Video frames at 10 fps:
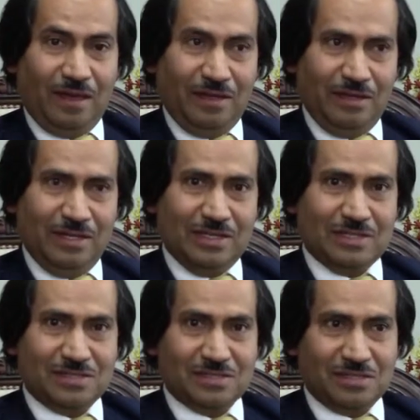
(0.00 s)
I
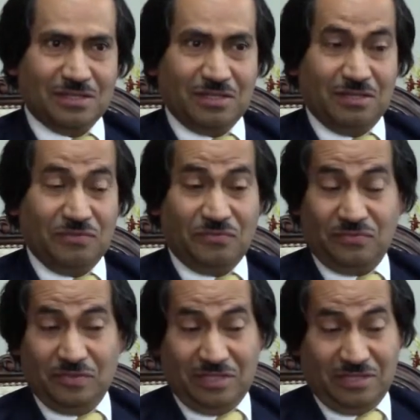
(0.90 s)
asked like
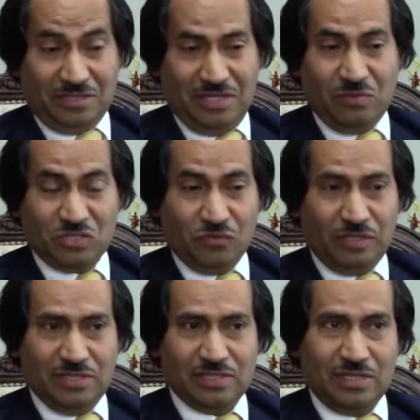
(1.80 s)
if he was
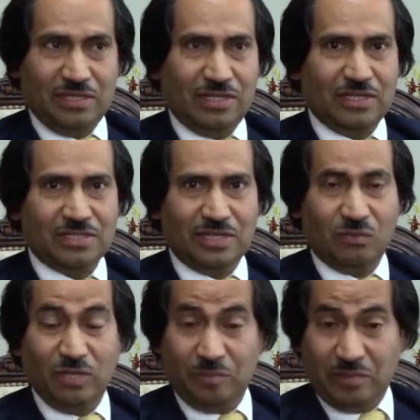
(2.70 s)
offering it, and I asked
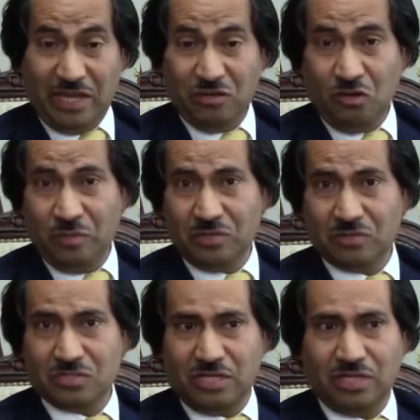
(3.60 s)
like, well, may I go?
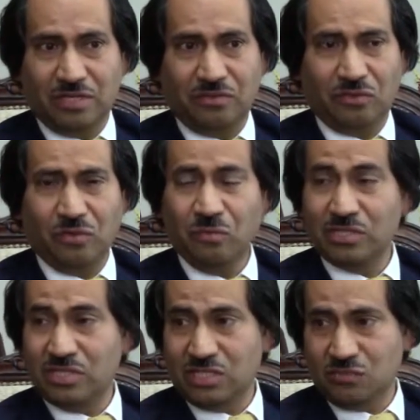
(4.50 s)
Because I thought it
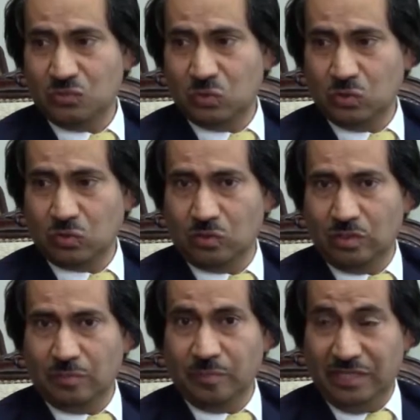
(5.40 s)
was just for
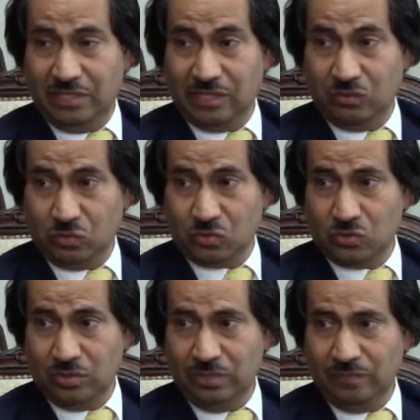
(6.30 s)
medical
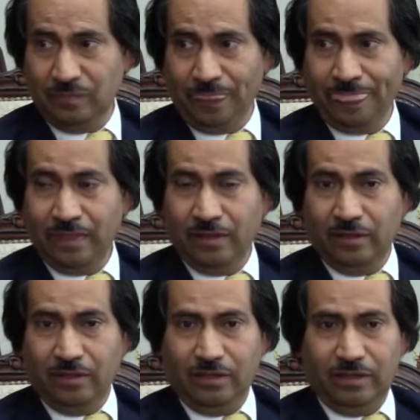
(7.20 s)
doctors only.
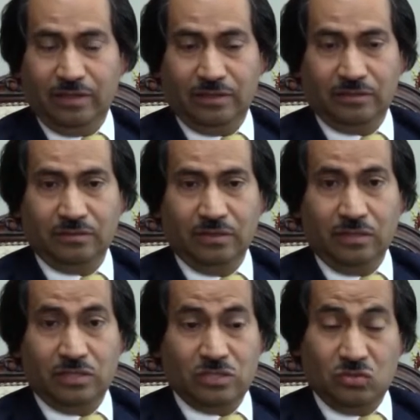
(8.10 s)
And
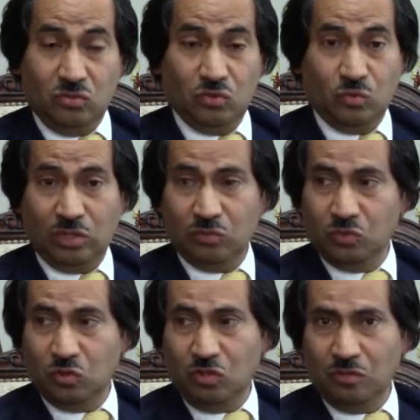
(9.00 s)
he says, no, you're
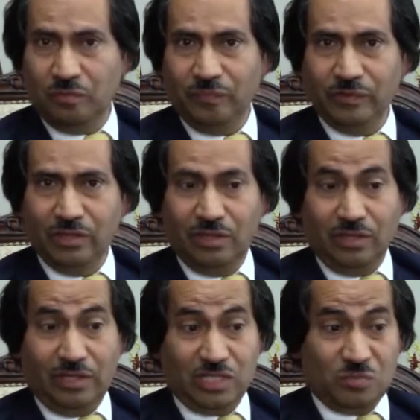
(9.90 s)
welcome to come.
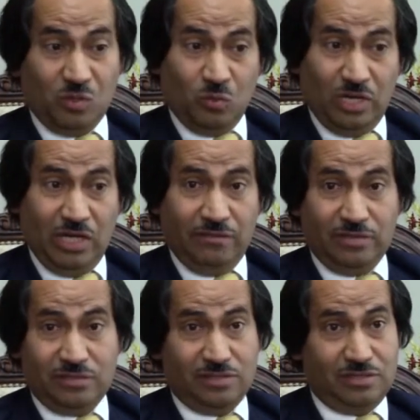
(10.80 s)
I asked my wife,
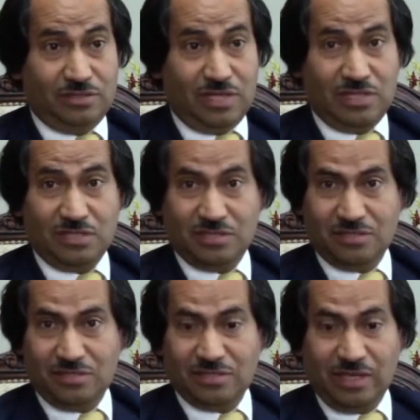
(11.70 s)
and she
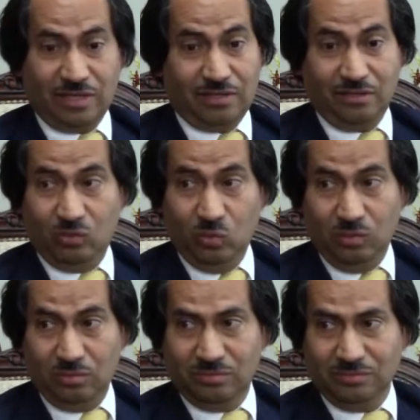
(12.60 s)
says, she's like,
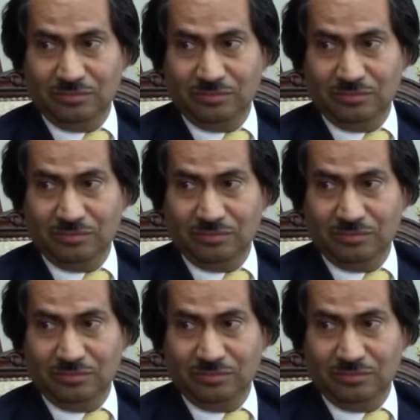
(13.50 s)
go.